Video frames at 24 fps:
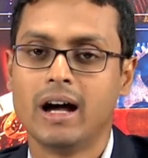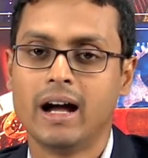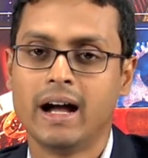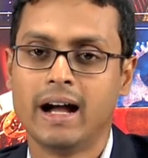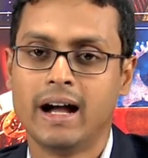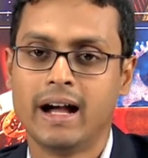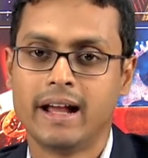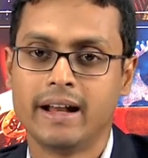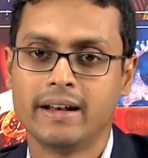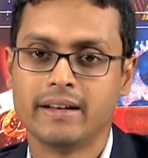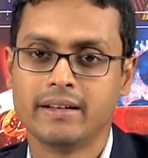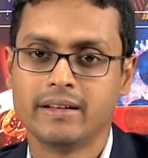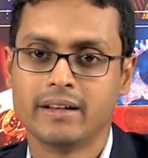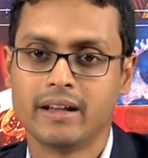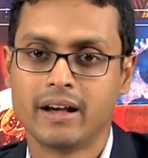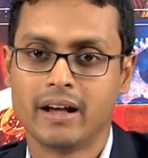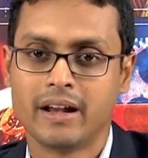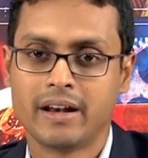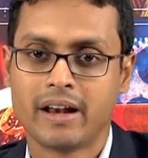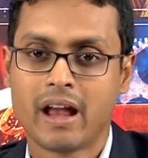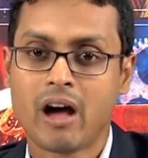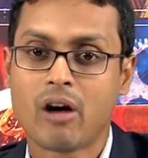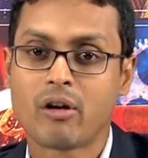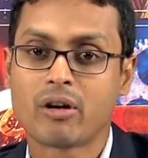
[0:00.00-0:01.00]
and
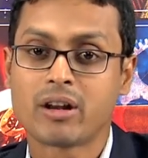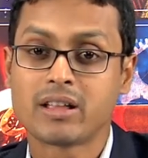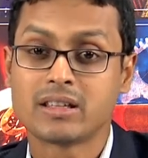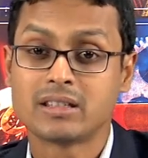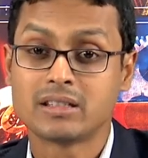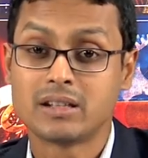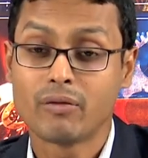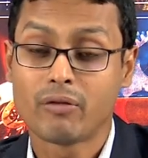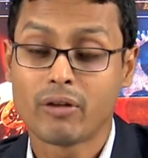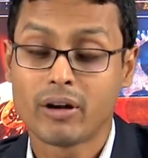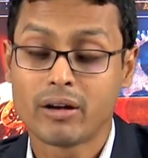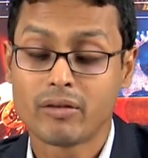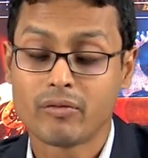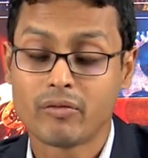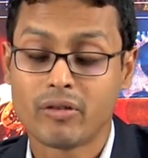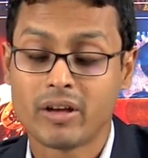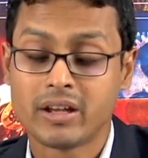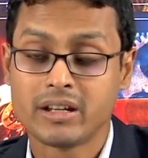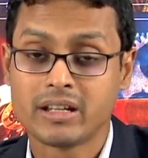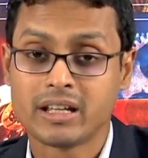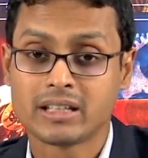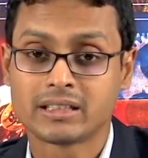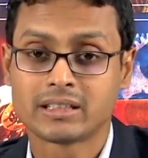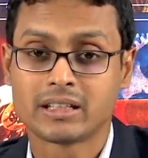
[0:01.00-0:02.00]
nowadays different
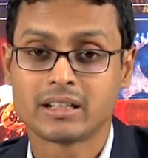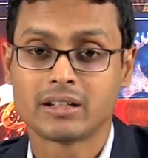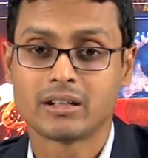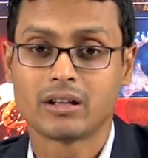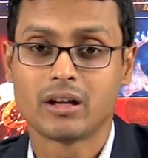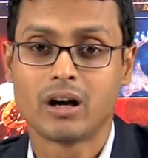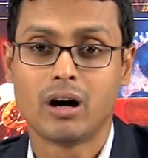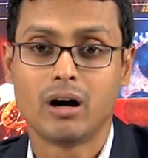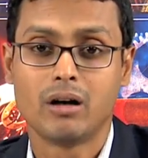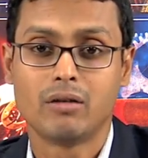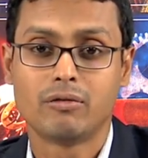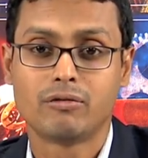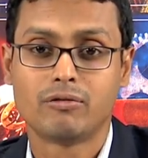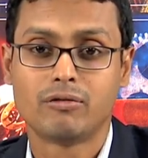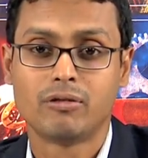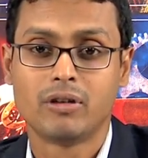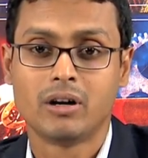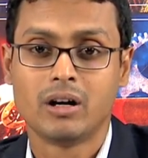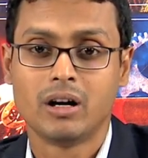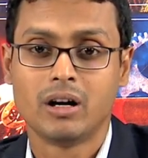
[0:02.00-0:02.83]
variation of